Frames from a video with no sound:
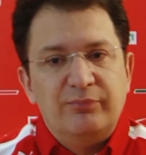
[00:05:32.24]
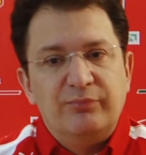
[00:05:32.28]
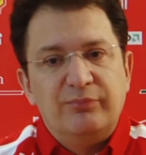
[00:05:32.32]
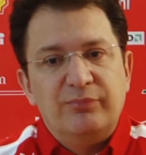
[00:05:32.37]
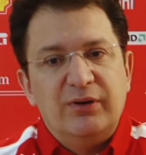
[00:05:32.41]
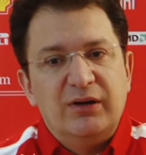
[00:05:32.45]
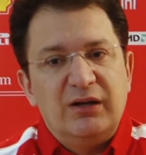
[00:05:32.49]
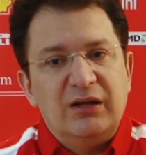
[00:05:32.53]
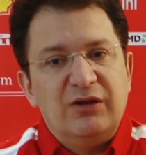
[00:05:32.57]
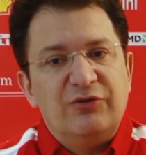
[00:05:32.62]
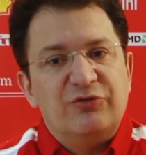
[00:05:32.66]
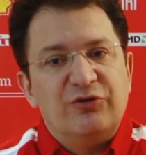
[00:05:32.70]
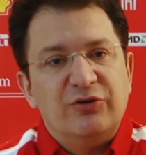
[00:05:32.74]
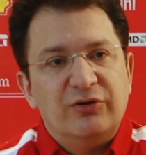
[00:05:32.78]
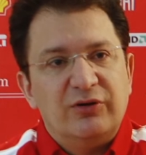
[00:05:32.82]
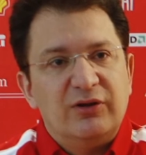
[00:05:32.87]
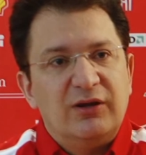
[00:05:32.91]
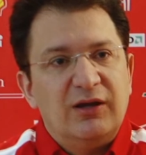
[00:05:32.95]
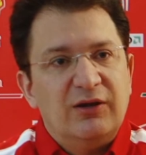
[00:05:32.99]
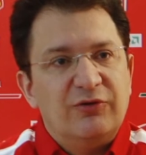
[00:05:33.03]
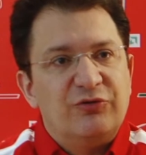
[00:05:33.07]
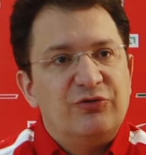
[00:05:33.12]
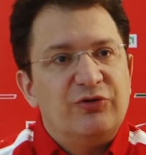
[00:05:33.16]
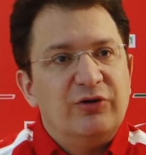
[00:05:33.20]
recent
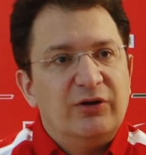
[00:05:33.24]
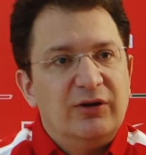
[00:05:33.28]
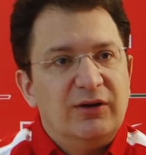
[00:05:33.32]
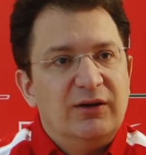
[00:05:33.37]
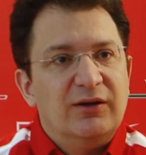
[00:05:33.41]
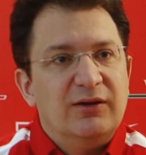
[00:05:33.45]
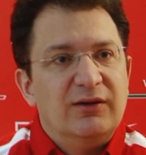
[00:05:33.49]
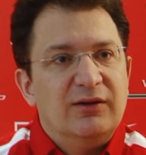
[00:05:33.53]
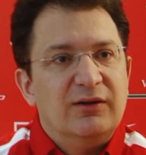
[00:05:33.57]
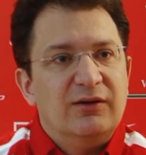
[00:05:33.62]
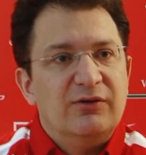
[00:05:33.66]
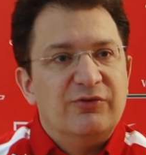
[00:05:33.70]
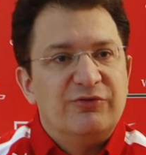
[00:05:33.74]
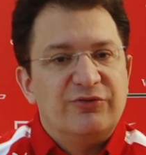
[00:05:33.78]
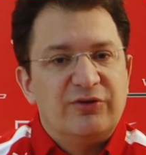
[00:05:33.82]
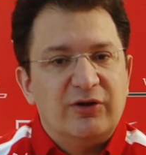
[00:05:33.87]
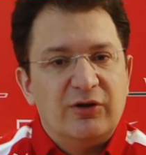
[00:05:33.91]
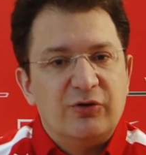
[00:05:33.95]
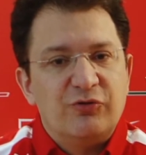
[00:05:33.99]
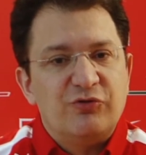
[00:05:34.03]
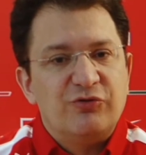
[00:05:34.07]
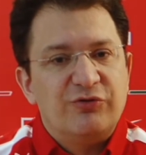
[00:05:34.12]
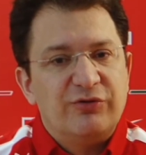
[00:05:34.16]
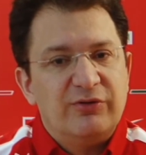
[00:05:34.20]
history is
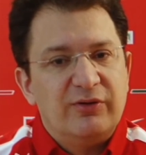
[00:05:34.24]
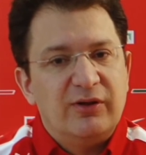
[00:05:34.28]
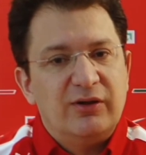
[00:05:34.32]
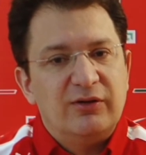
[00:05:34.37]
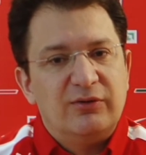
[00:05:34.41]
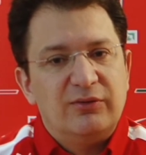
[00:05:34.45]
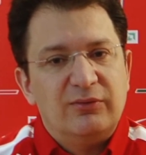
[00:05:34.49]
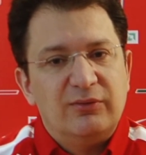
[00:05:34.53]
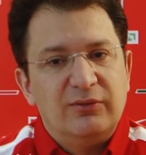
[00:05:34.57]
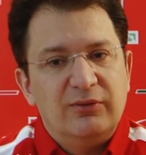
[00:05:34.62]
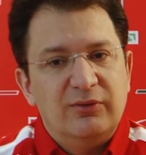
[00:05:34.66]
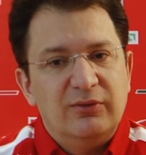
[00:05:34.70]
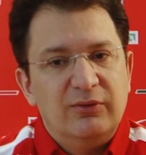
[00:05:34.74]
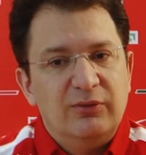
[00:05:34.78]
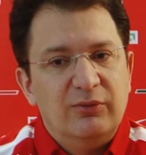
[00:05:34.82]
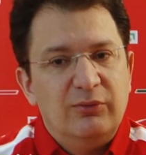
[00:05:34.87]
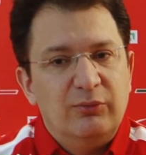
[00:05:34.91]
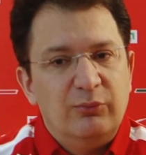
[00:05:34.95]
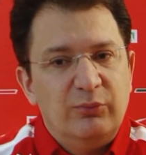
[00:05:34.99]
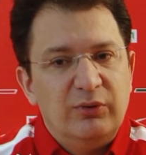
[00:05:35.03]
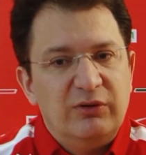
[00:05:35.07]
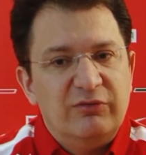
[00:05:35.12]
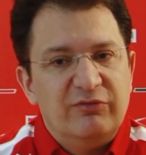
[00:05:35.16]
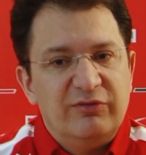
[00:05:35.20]
such that
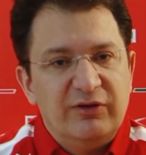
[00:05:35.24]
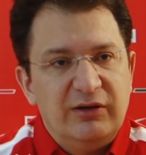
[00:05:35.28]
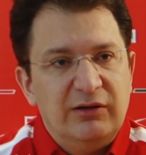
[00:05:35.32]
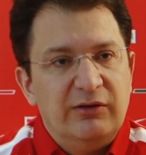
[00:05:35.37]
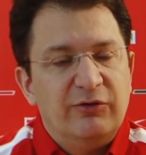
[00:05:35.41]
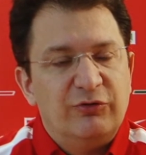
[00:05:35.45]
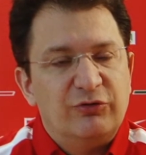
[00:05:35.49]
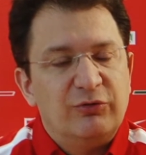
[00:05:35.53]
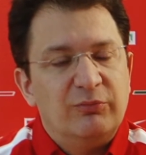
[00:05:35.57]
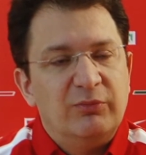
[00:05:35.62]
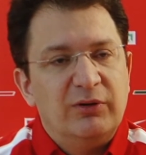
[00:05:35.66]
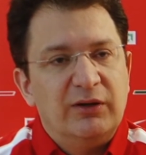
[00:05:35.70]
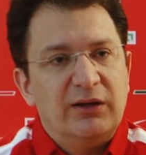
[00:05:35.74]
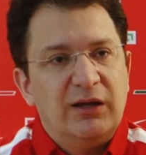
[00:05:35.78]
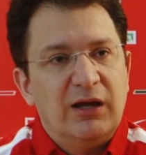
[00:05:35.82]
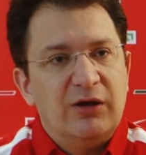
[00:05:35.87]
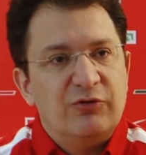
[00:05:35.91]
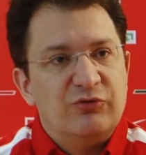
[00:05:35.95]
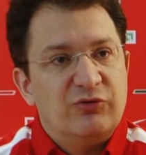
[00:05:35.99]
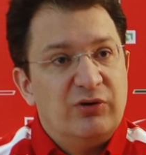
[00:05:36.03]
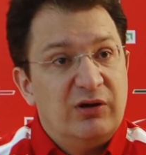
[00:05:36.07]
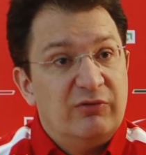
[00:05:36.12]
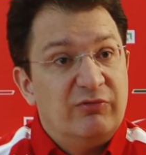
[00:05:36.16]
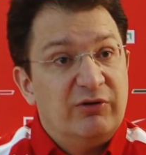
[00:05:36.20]
we feel this
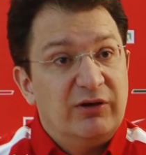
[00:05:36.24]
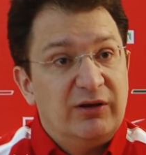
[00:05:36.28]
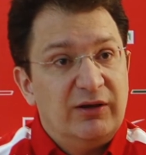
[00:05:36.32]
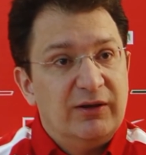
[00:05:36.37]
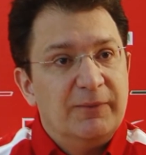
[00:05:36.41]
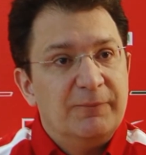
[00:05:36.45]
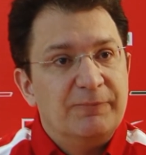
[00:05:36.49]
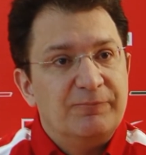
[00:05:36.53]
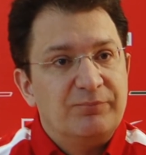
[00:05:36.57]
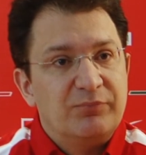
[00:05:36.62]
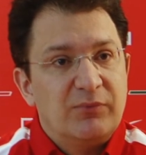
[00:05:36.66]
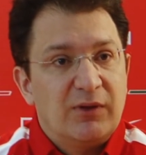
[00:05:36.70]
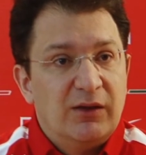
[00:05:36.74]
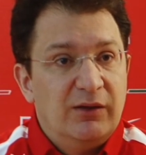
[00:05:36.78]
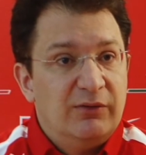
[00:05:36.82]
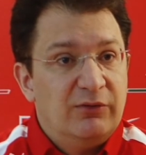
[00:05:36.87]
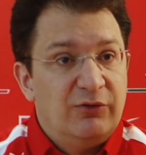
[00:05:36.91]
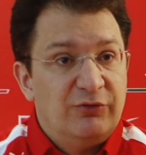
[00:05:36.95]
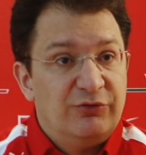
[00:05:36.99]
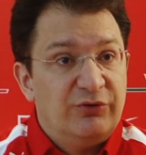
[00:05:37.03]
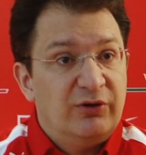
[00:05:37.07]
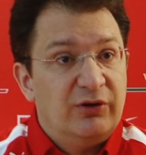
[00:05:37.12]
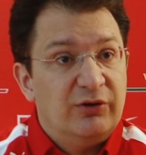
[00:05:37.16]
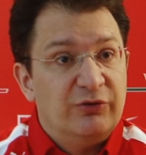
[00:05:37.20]
obligation every year, and
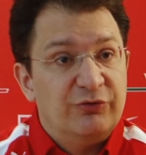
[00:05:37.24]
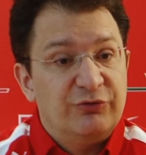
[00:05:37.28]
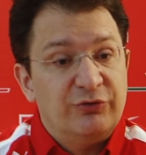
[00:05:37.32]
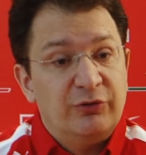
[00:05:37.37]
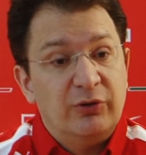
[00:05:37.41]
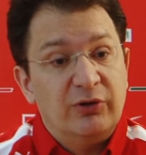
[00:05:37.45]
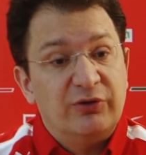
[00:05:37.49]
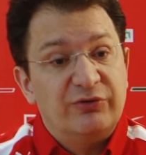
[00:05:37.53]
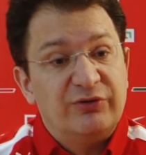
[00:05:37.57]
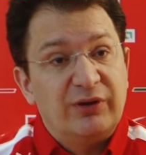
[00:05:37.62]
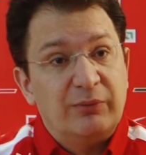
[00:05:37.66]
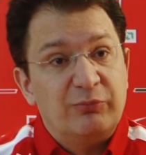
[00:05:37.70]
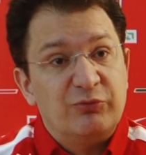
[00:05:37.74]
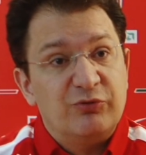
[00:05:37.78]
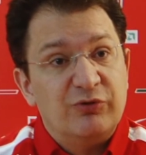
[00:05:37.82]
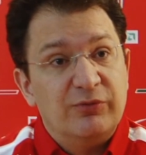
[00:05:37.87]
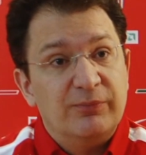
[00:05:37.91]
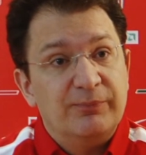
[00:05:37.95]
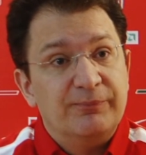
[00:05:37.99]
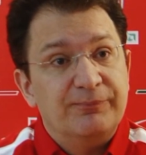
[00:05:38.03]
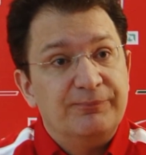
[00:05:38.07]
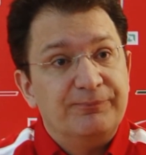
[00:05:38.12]
this year is no exception.